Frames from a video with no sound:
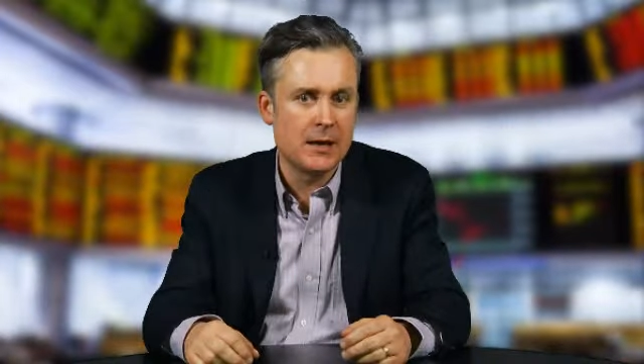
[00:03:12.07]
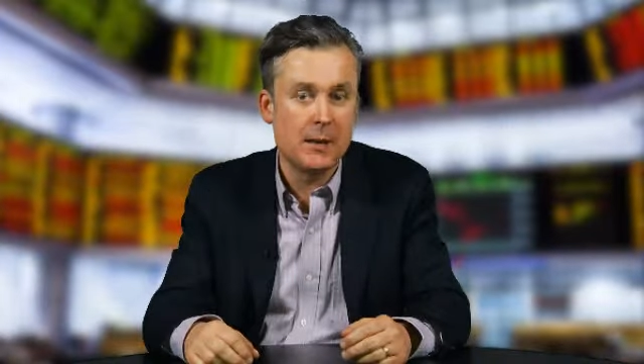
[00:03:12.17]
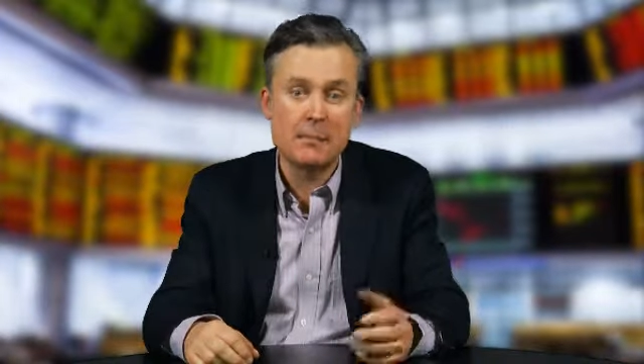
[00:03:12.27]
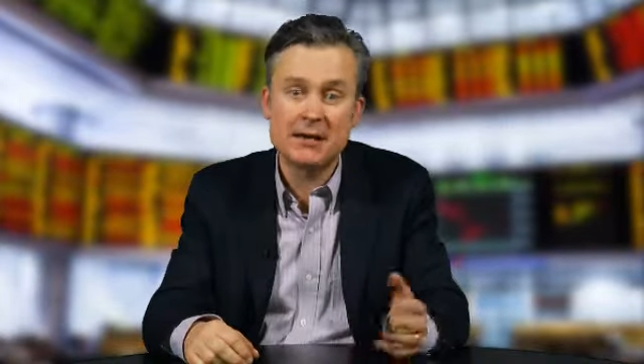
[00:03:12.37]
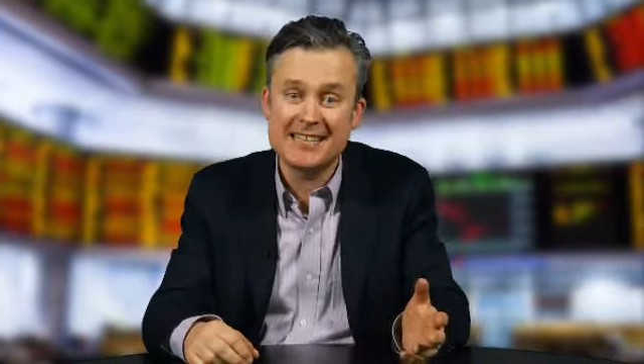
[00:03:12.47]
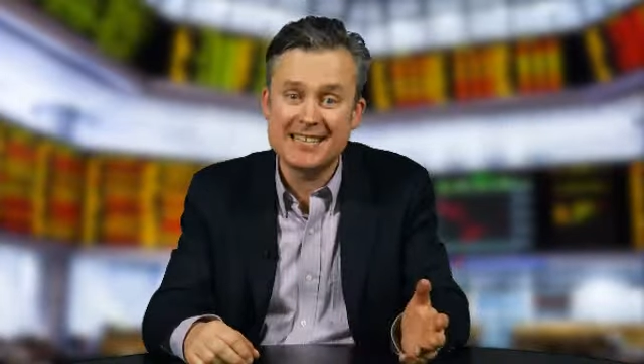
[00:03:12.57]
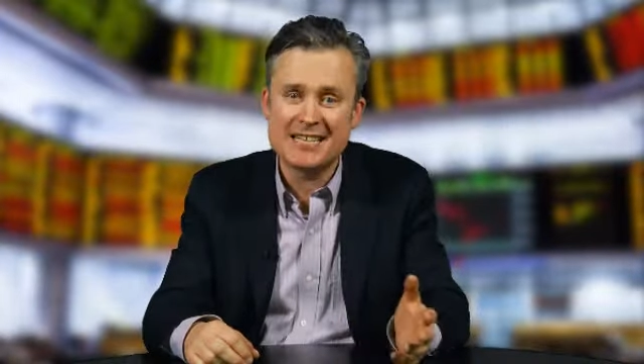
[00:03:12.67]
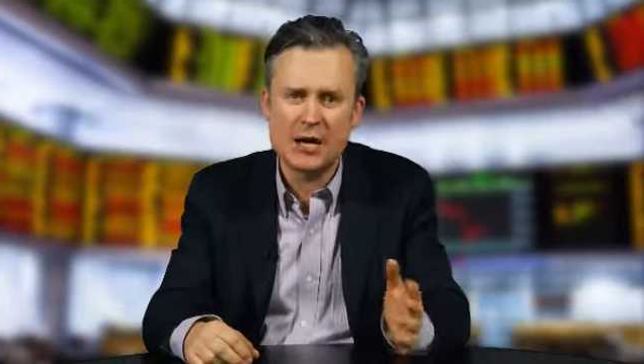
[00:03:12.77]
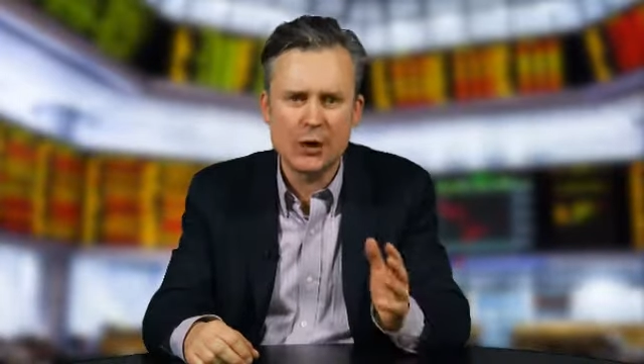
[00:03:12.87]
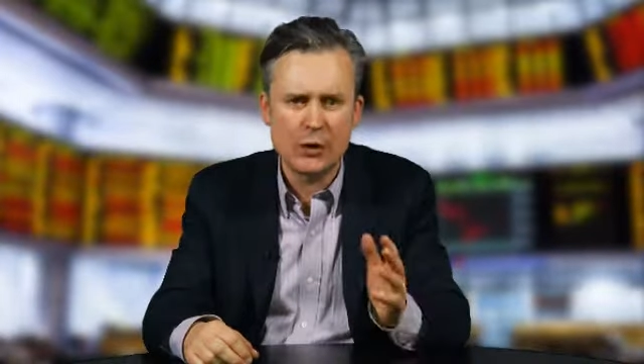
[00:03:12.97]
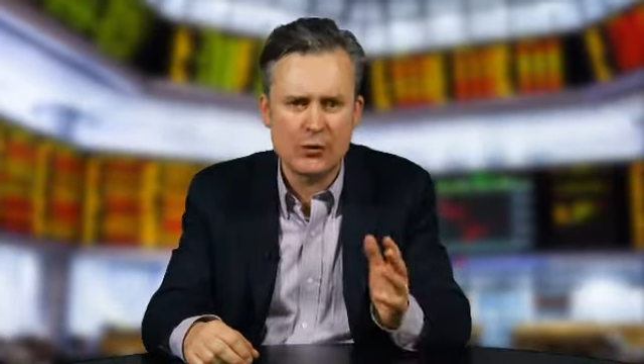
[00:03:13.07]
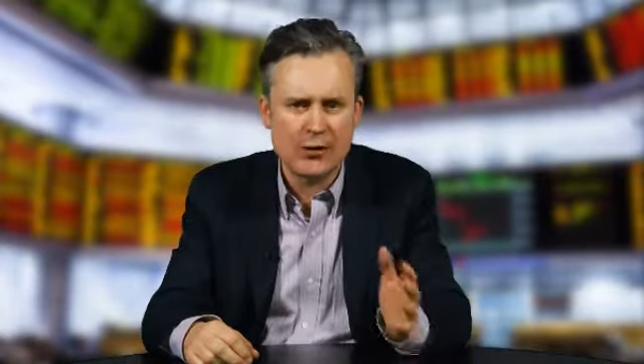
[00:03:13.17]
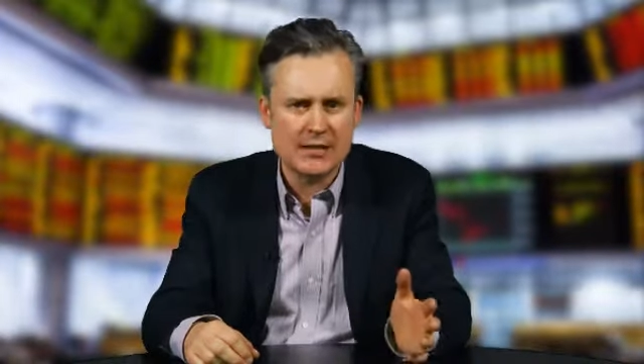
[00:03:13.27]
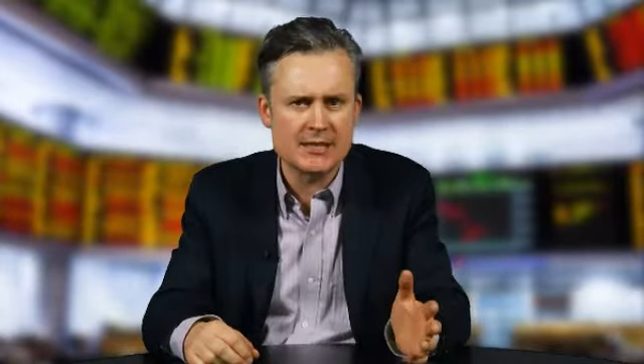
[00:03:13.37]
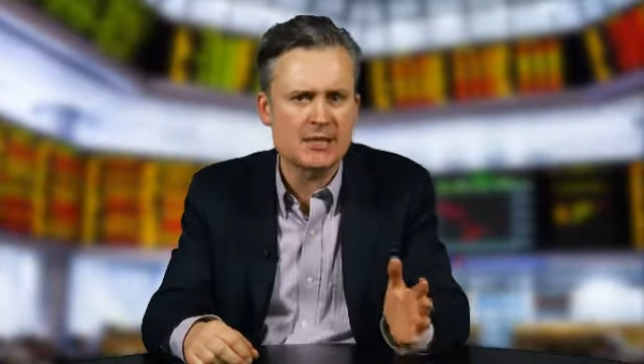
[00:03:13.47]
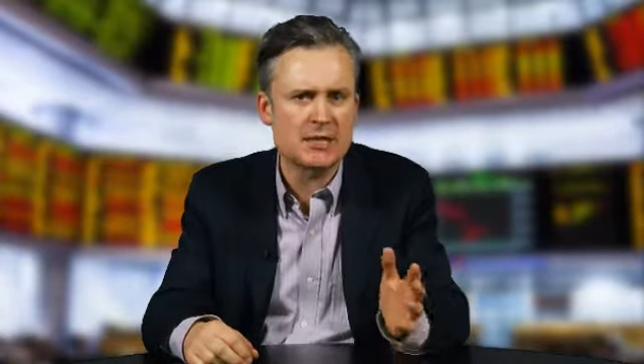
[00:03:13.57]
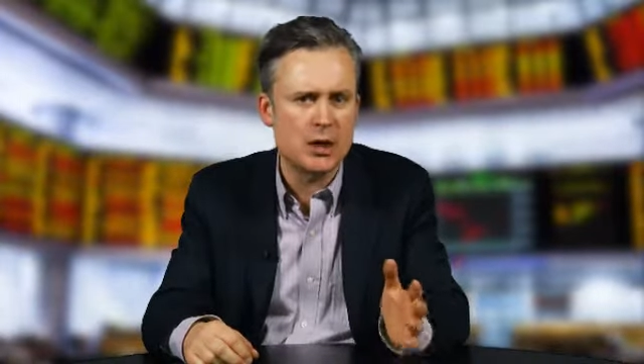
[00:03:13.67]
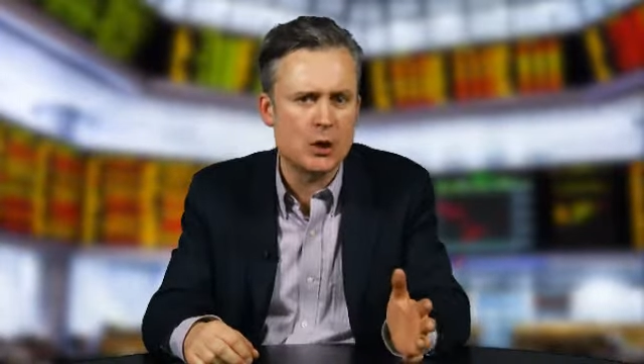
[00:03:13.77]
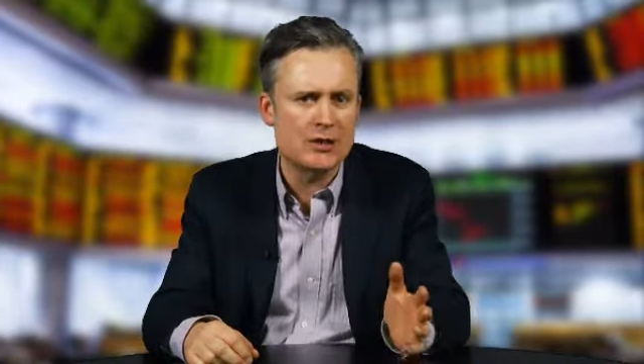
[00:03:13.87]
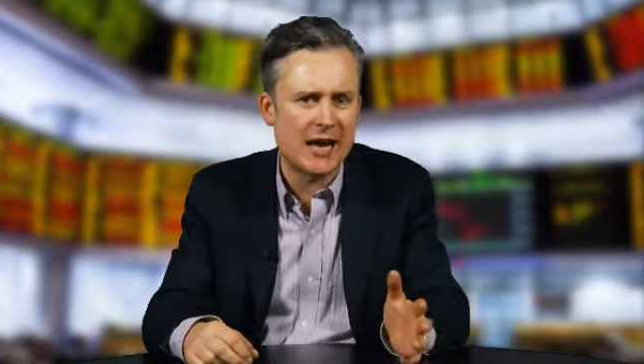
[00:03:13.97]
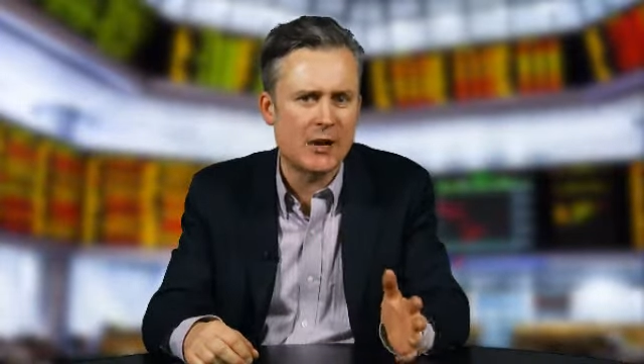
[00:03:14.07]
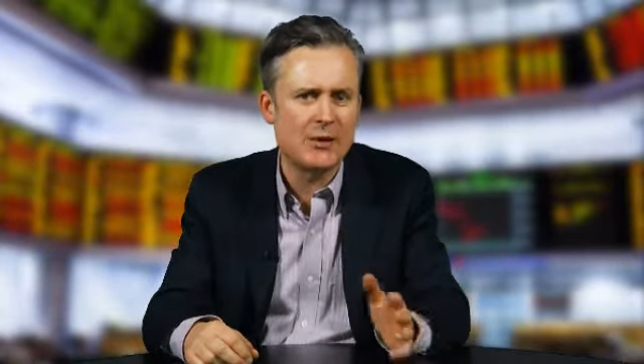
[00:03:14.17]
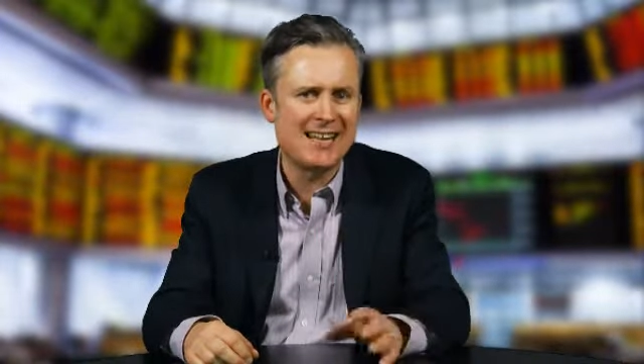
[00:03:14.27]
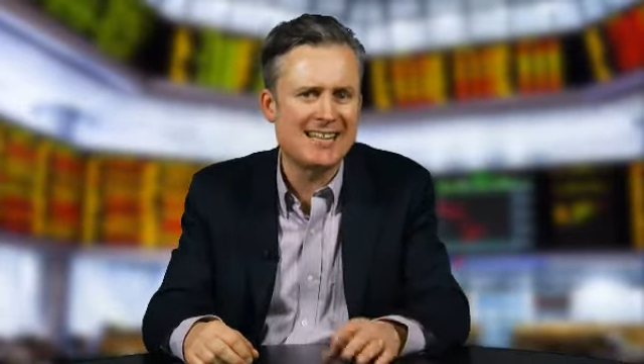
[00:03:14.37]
but this threatens to slow down